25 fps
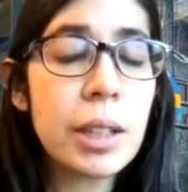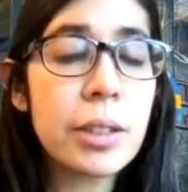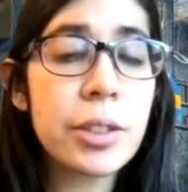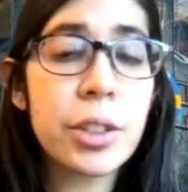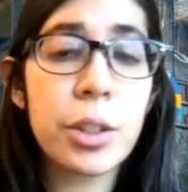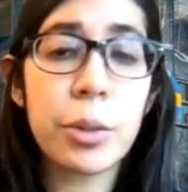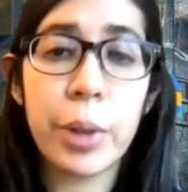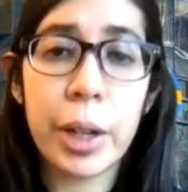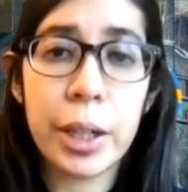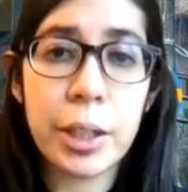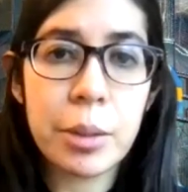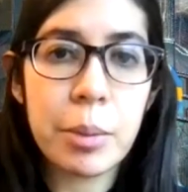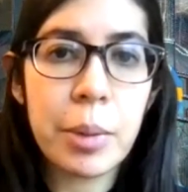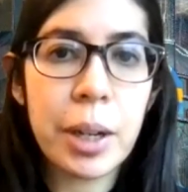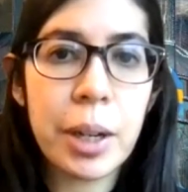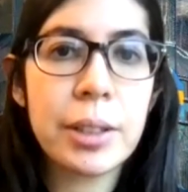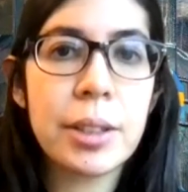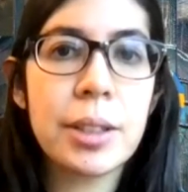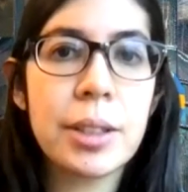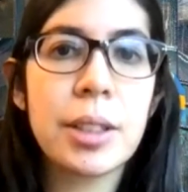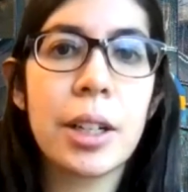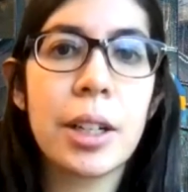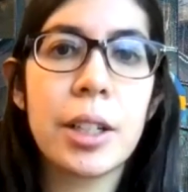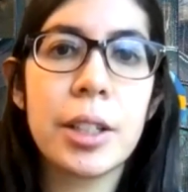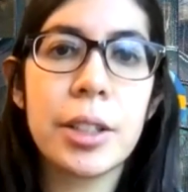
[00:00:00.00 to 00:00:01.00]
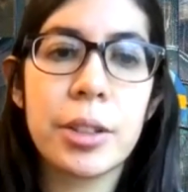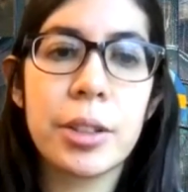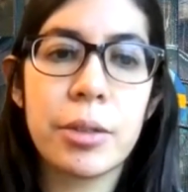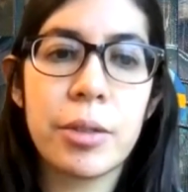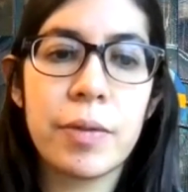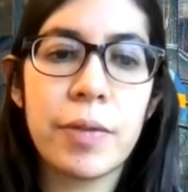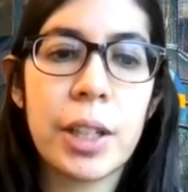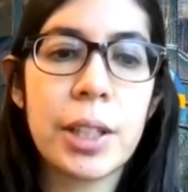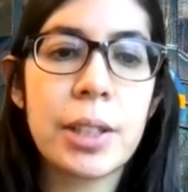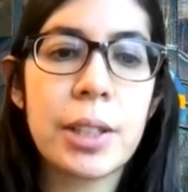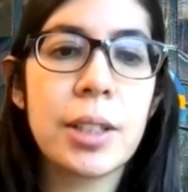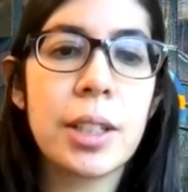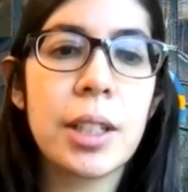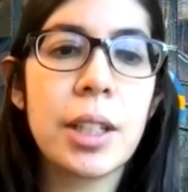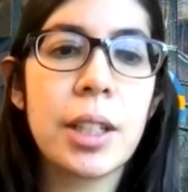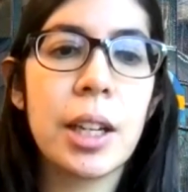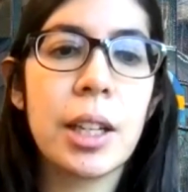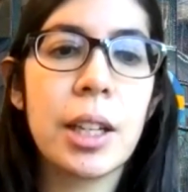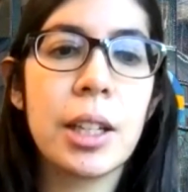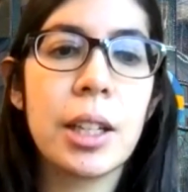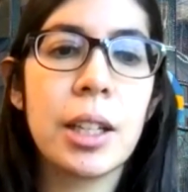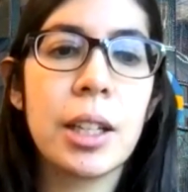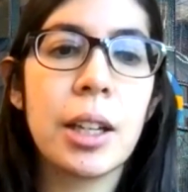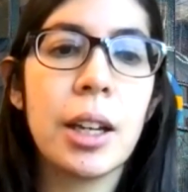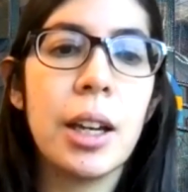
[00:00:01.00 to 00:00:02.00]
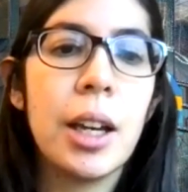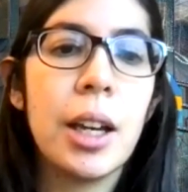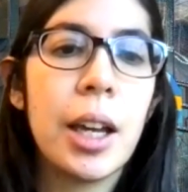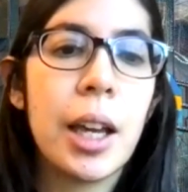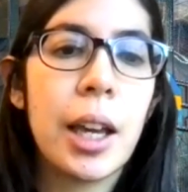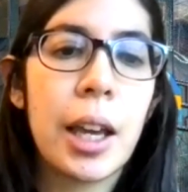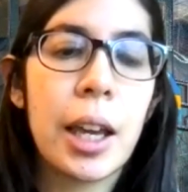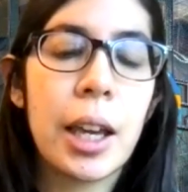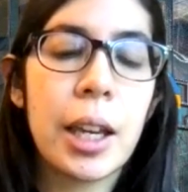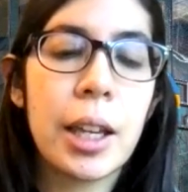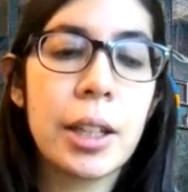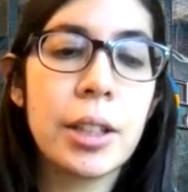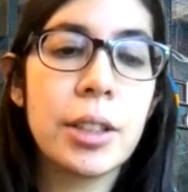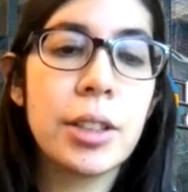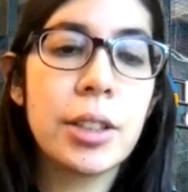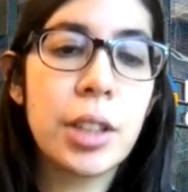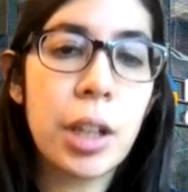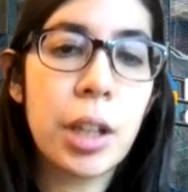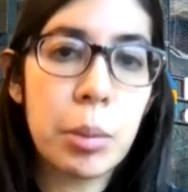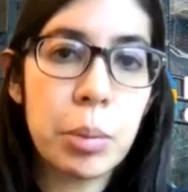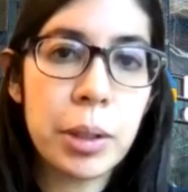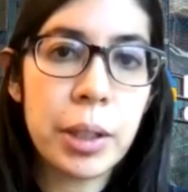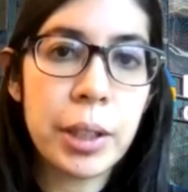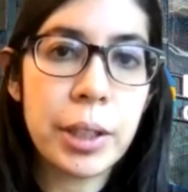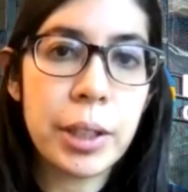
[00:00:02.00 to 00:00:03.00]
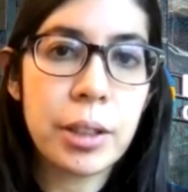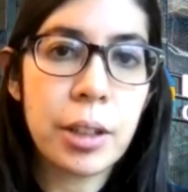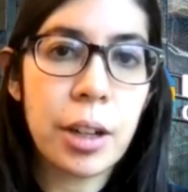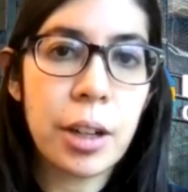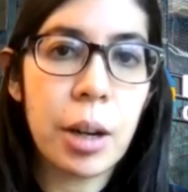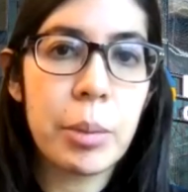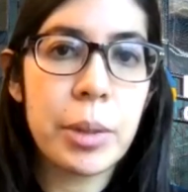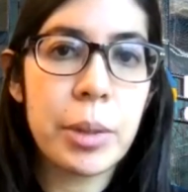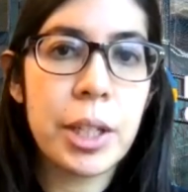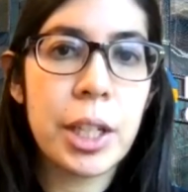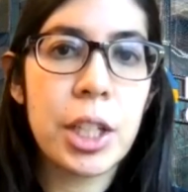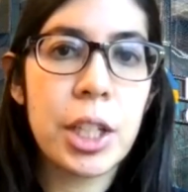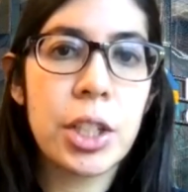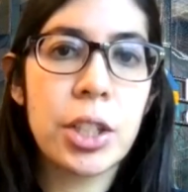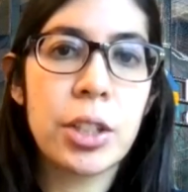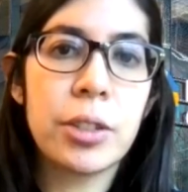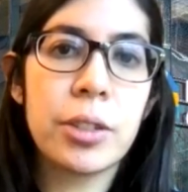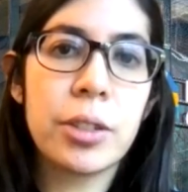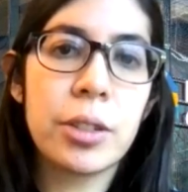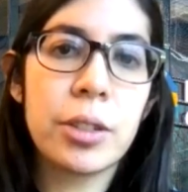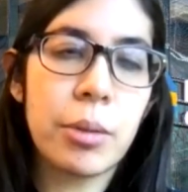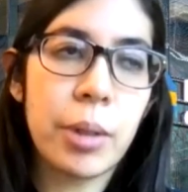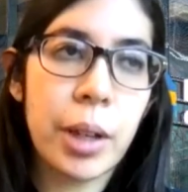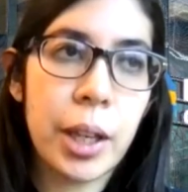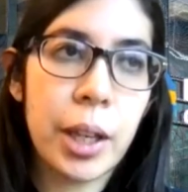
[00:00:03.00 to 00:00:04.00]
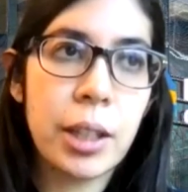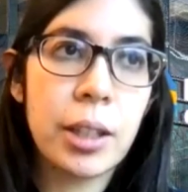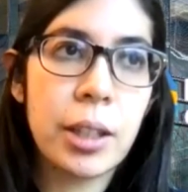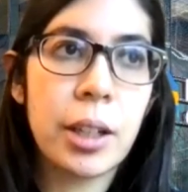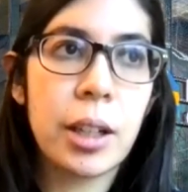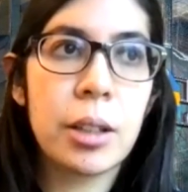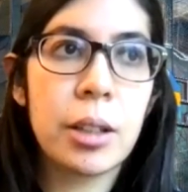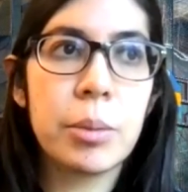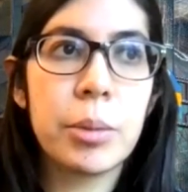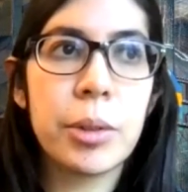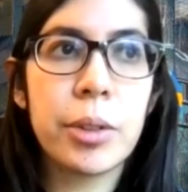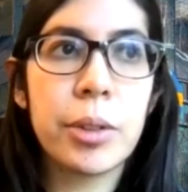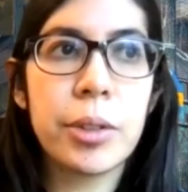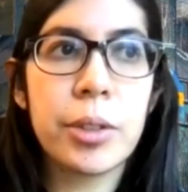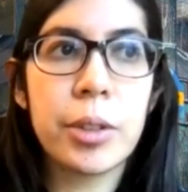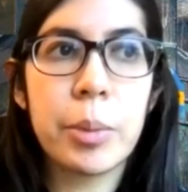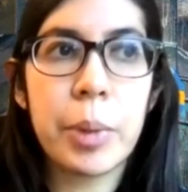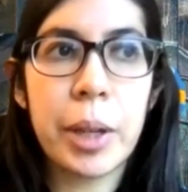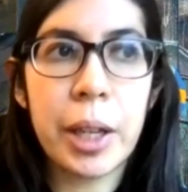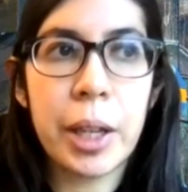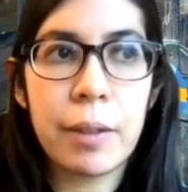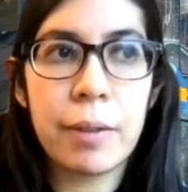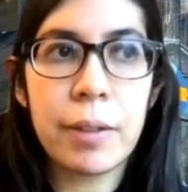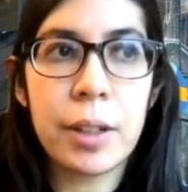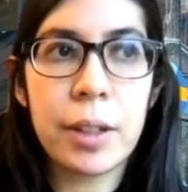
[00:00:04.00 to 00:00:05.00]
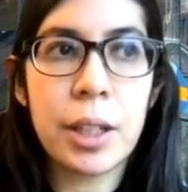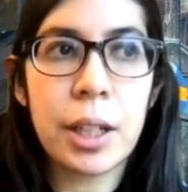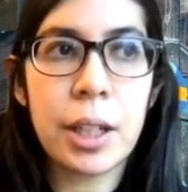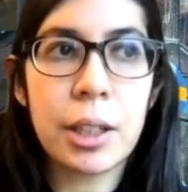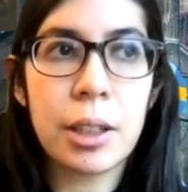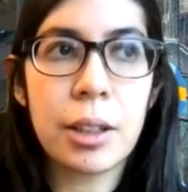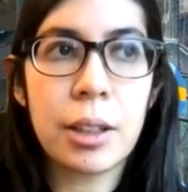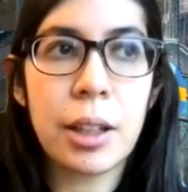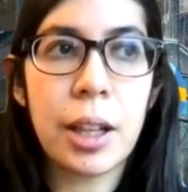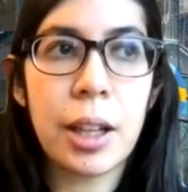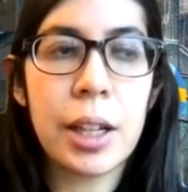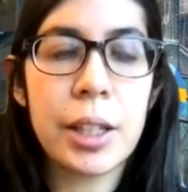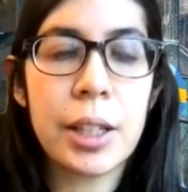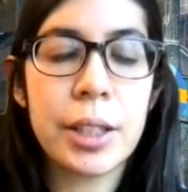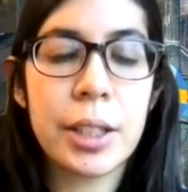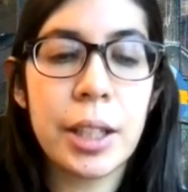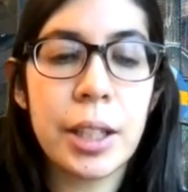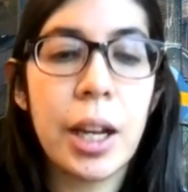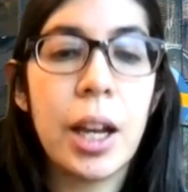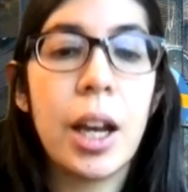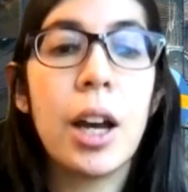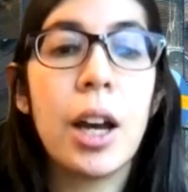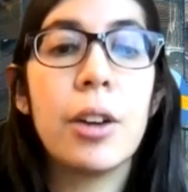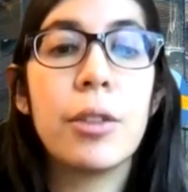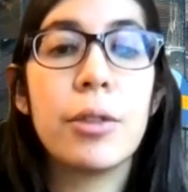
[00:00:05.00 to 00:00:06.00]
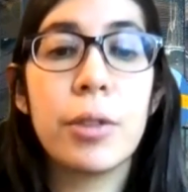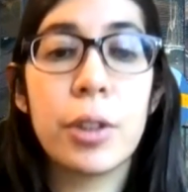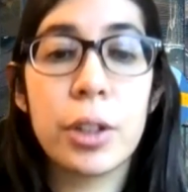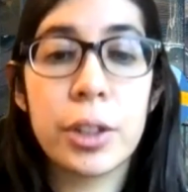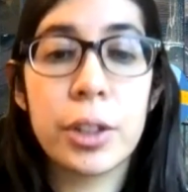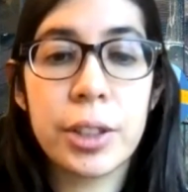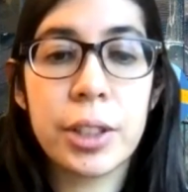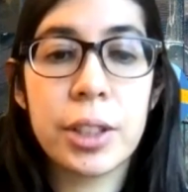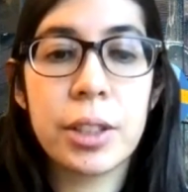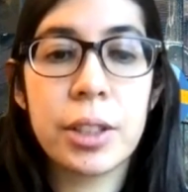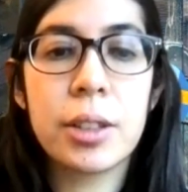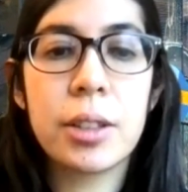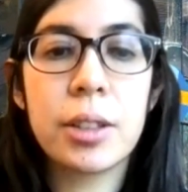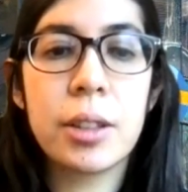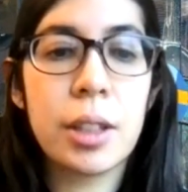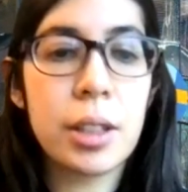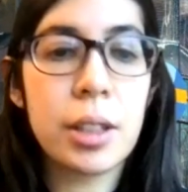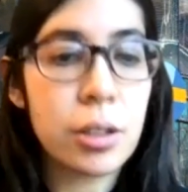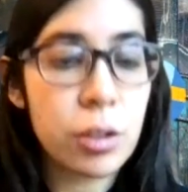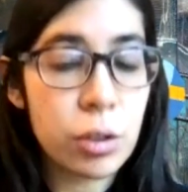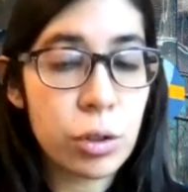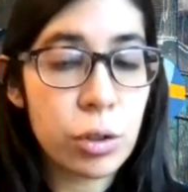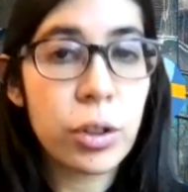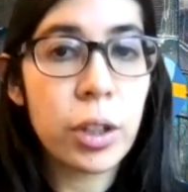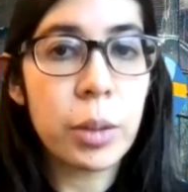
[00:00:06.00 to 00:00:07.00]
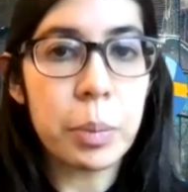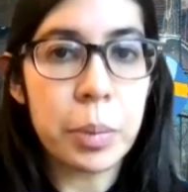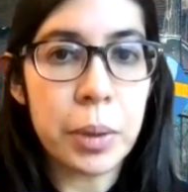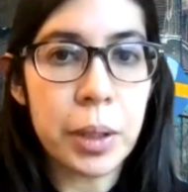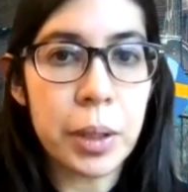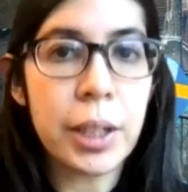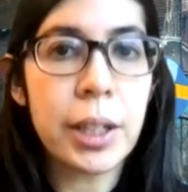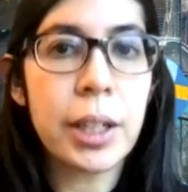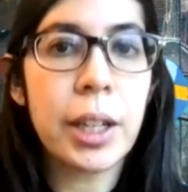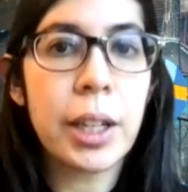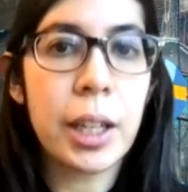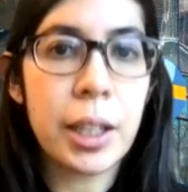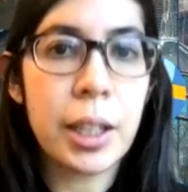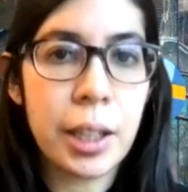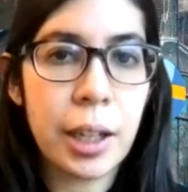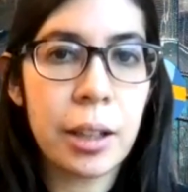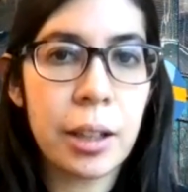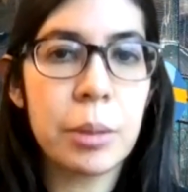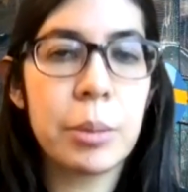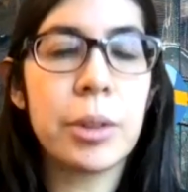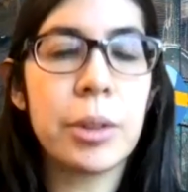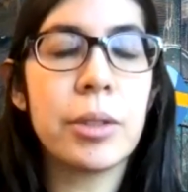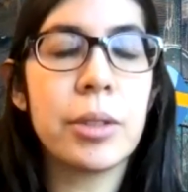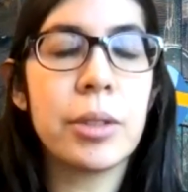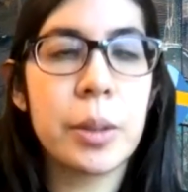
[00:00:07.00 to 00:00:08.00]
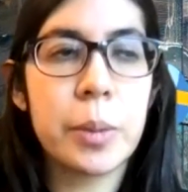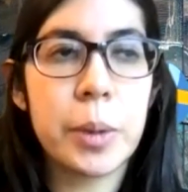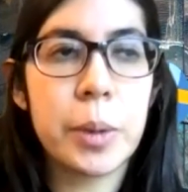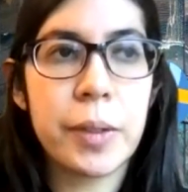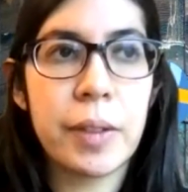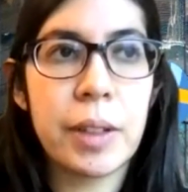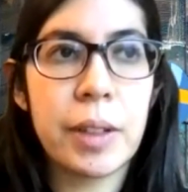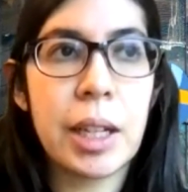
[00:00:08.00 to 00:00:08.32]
it's a randomized study, so investigating a doublet combination, so acalabrutinib and venetoclax versus this triplet, acalabrutinib,